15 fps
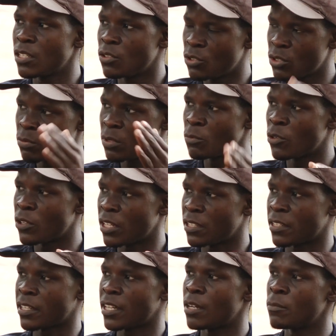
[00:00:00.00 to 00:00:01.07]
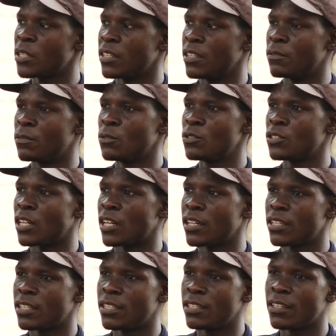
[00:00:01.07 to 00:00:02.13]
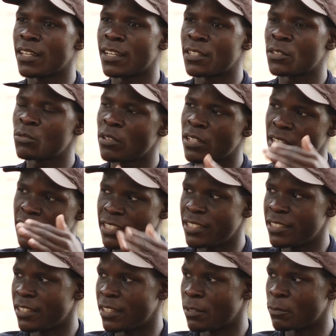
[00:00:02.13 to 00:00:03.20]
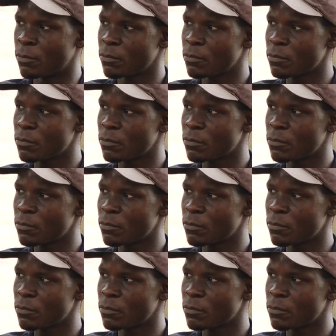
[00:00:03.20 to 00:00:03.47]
those people that are coming in the future will as well need them.